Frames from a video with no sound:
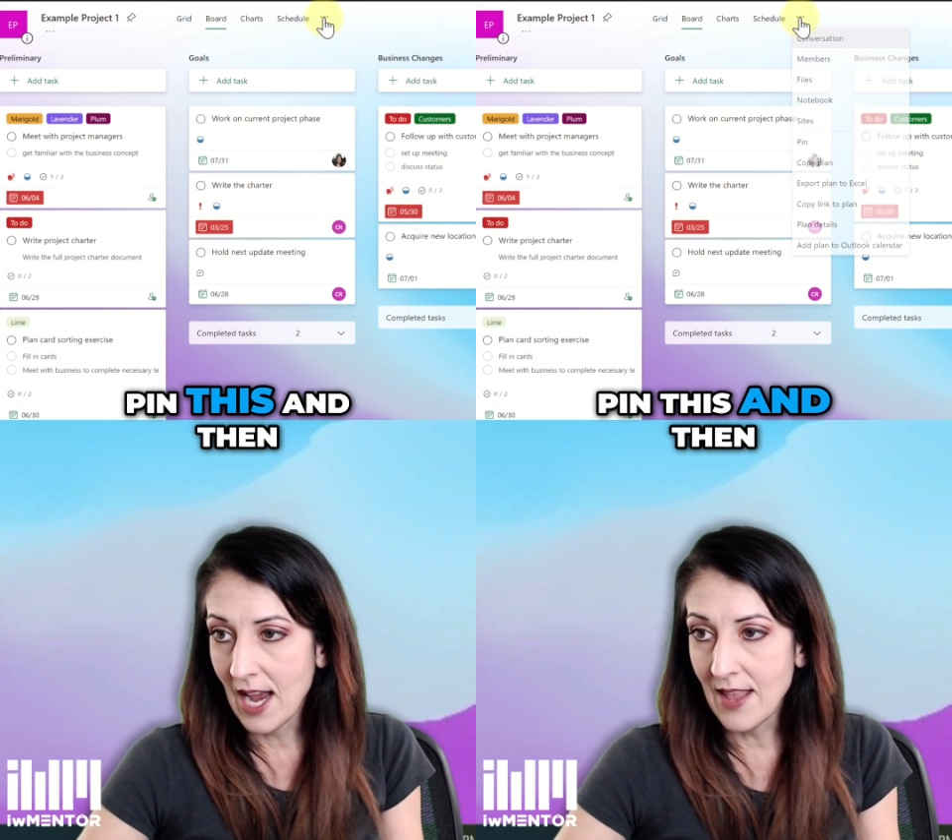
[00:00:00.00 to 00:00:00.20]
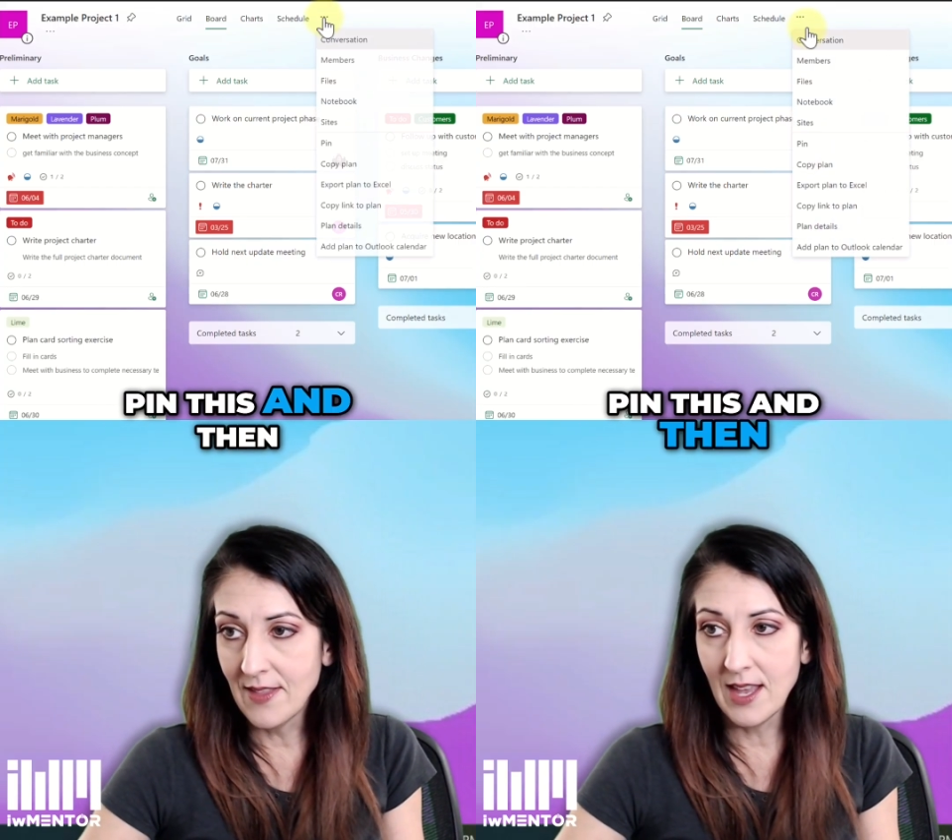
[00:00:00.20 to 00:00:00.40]

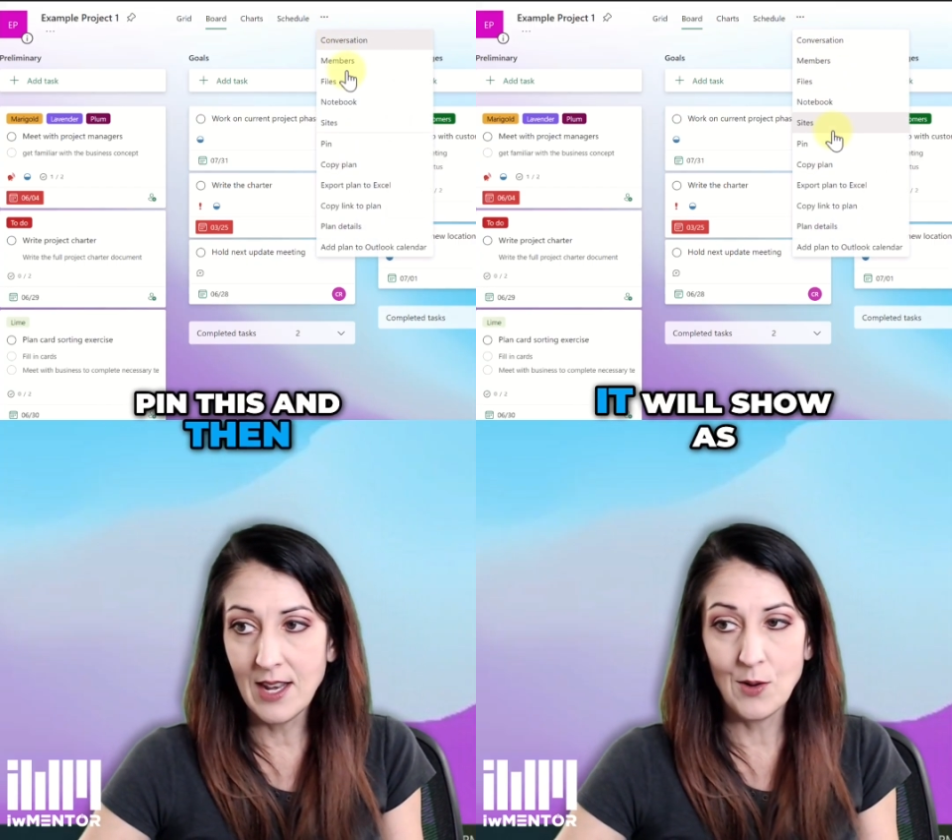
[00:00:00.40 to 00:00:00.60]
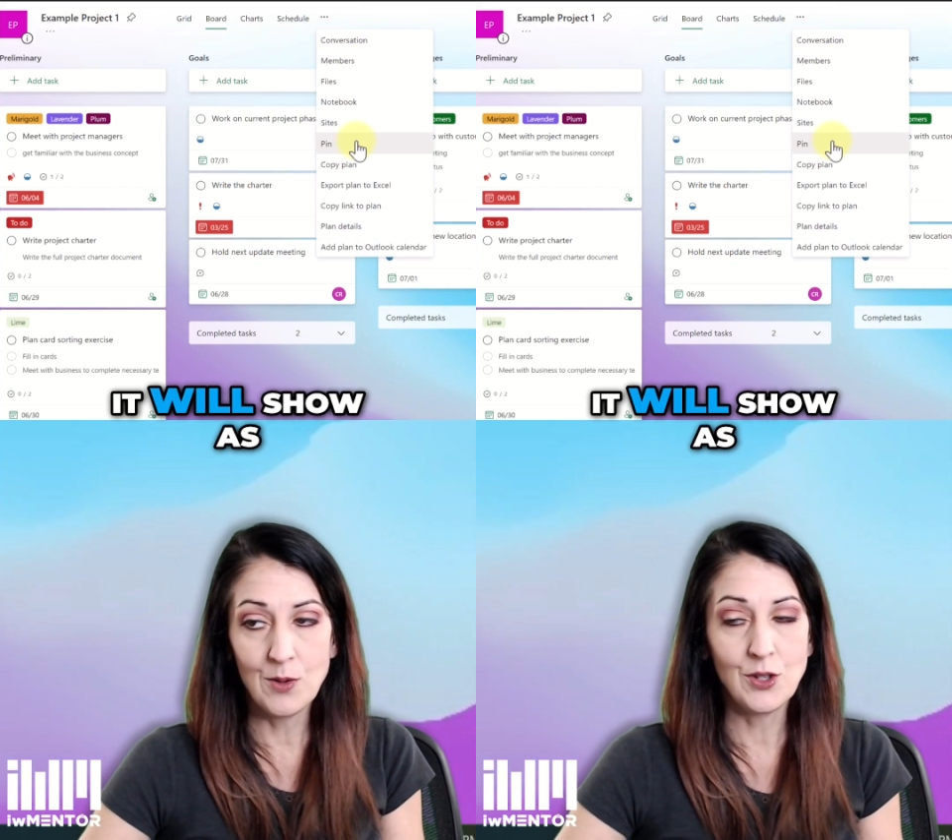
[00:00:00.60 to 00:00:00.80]
and
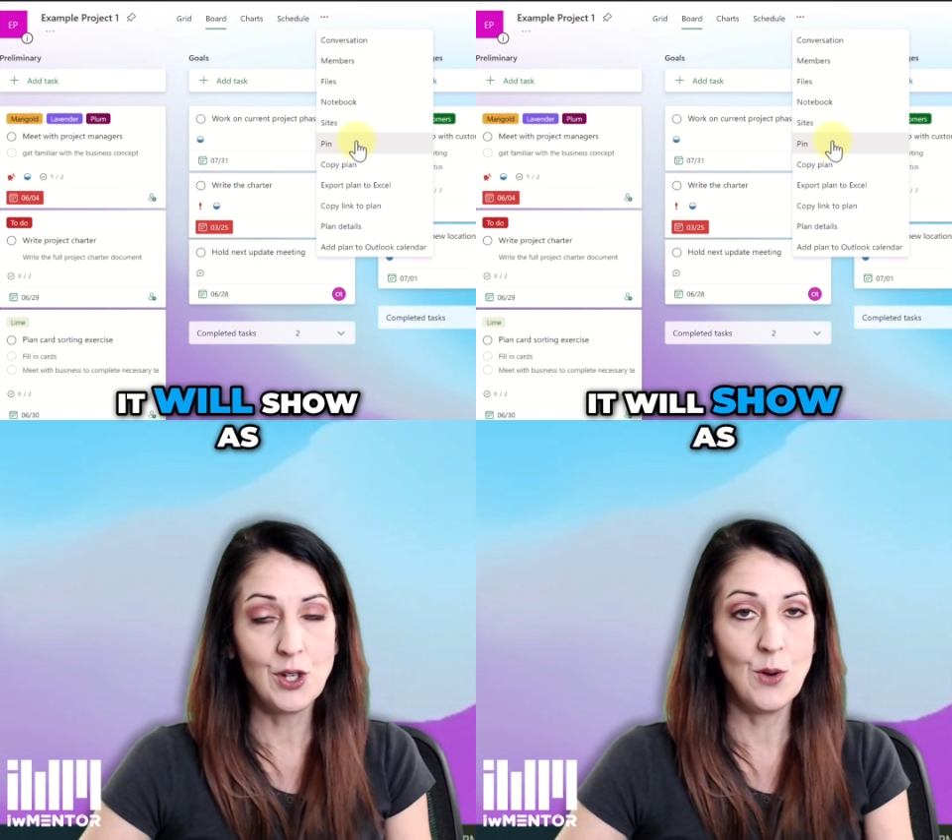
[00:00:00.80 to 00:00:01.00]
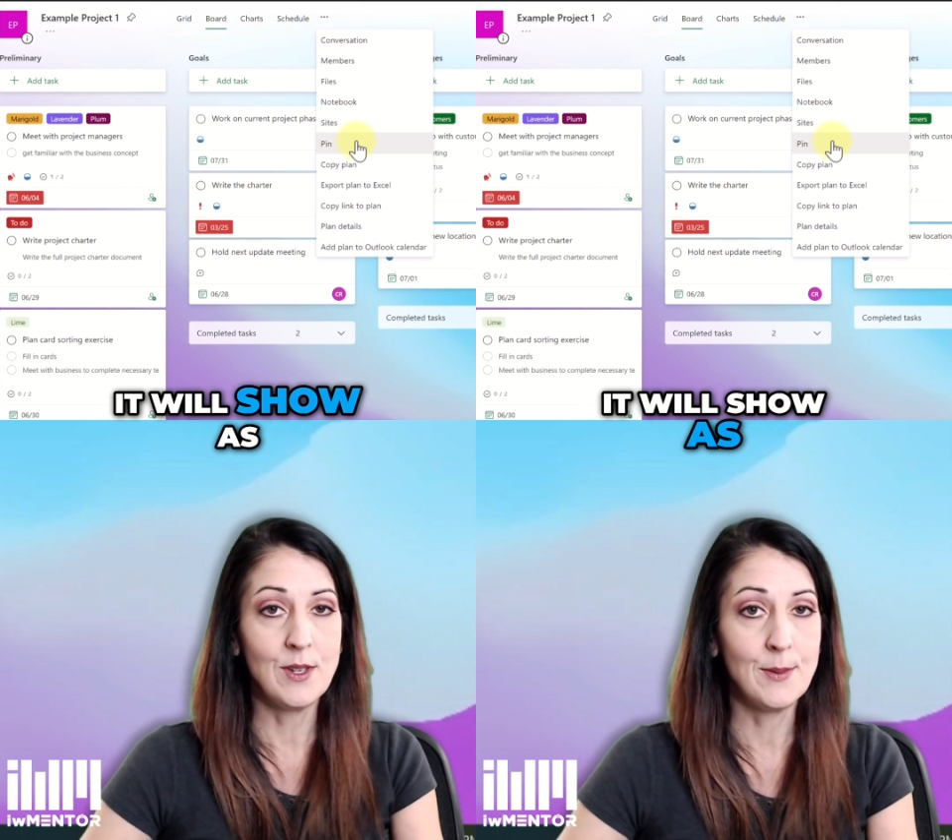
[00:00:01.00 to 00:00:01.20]
then it will
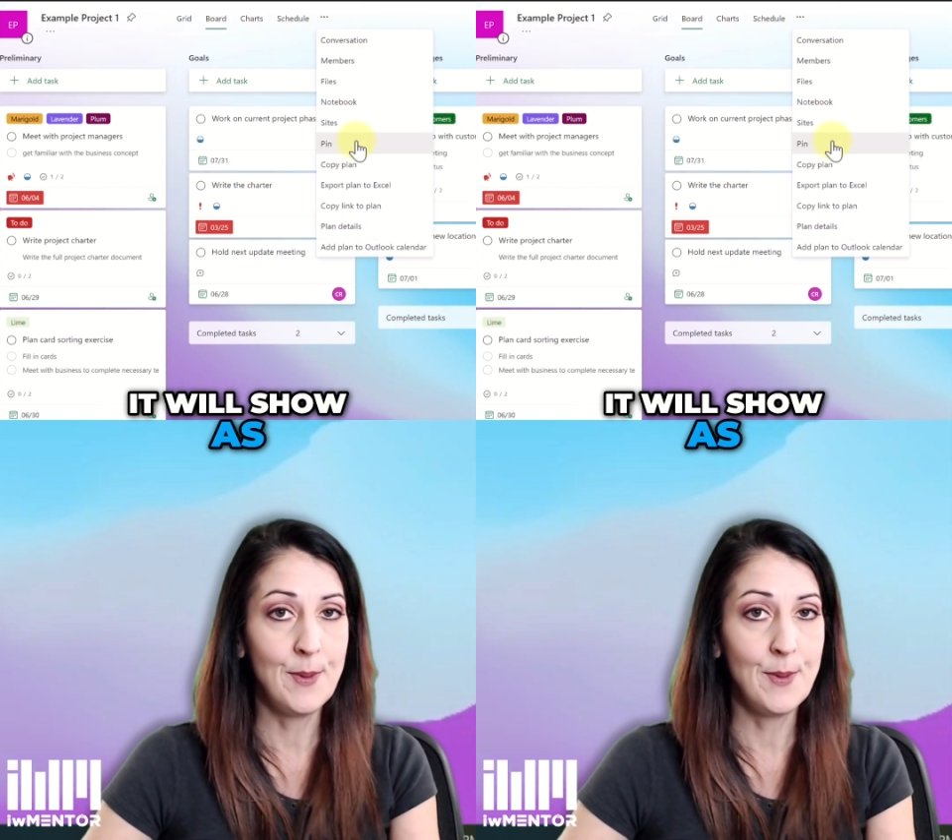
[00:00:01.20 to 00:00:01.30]
show as